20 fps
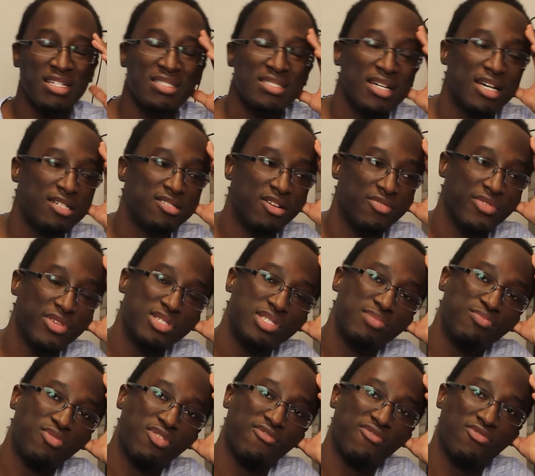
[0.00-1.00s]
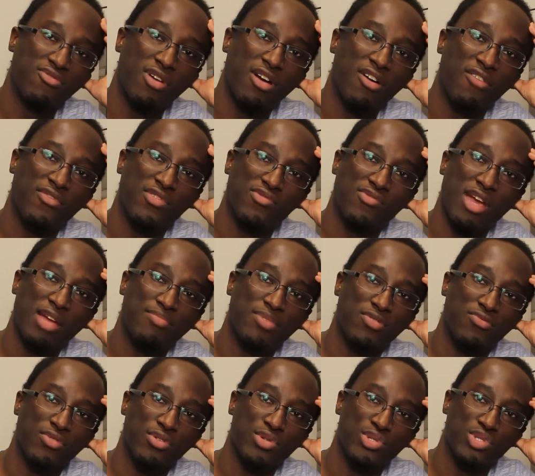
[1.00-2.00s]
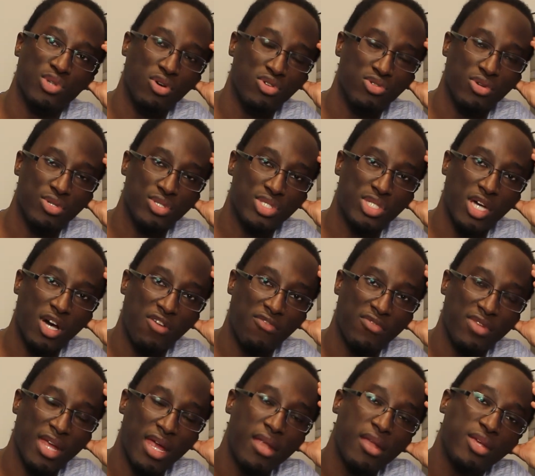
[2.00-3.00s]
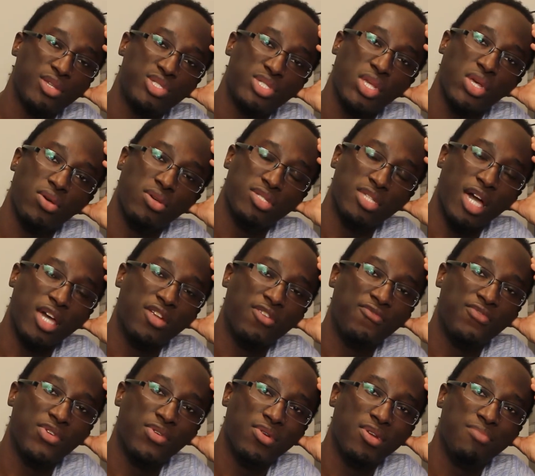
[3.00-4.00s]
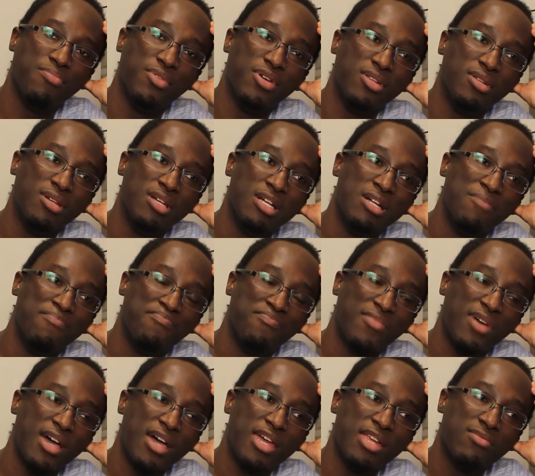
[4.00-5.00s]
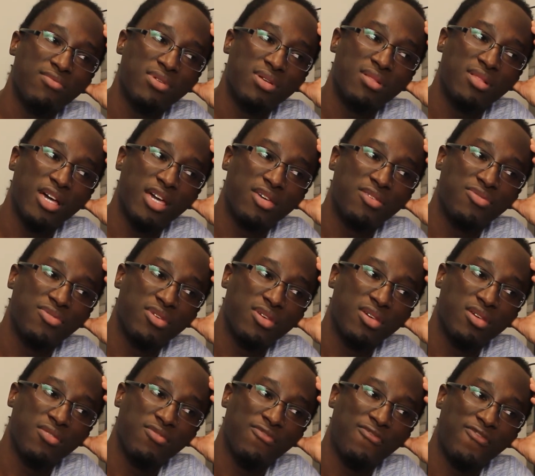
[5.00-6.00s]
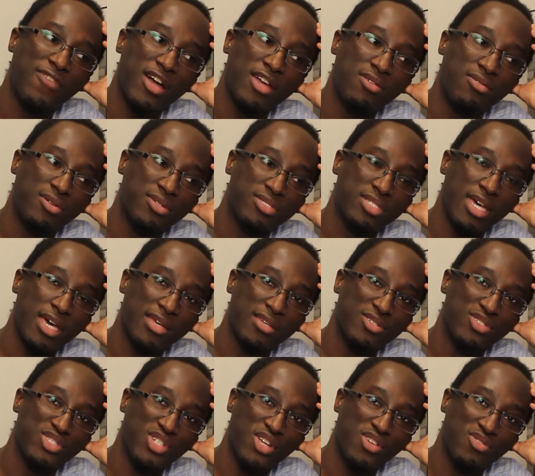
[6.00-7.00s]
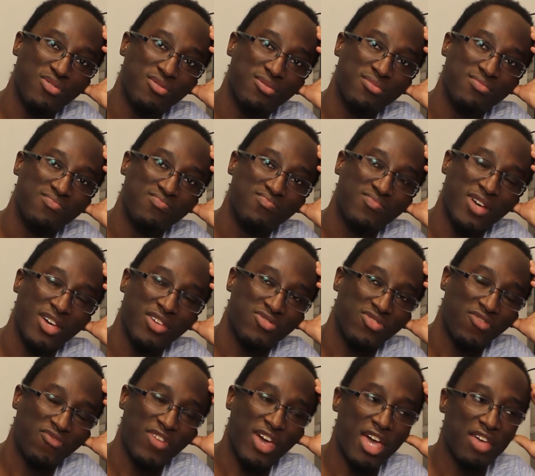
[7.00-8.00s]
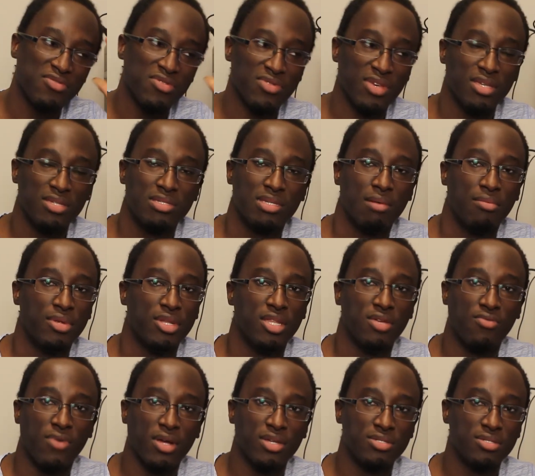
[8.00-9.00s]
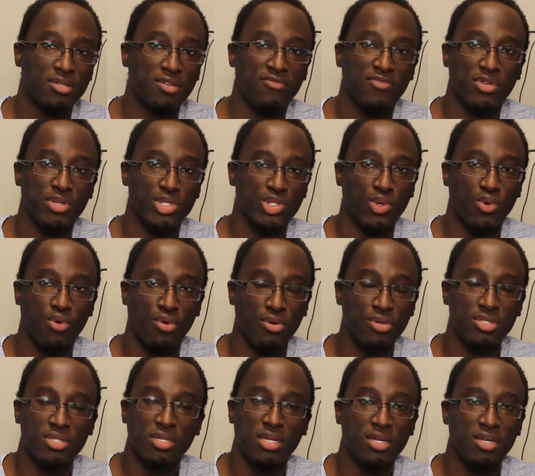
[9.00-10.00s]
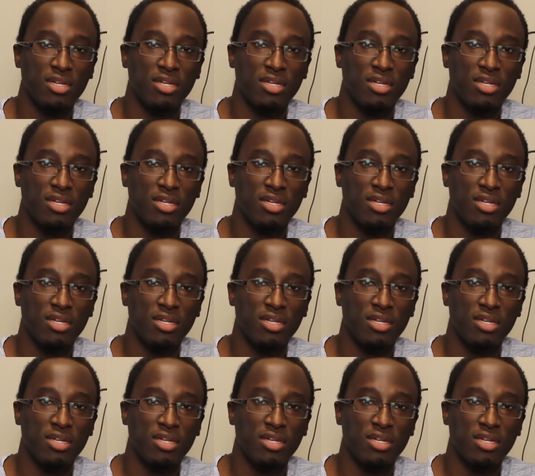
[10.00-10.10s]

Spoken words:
I don't know. This is more of a gripe on Ryu Soldier itself and not necessarily Dino Fury. But I didn't really like the final attack in general. Like, the fact that they summoned the rest of the Zords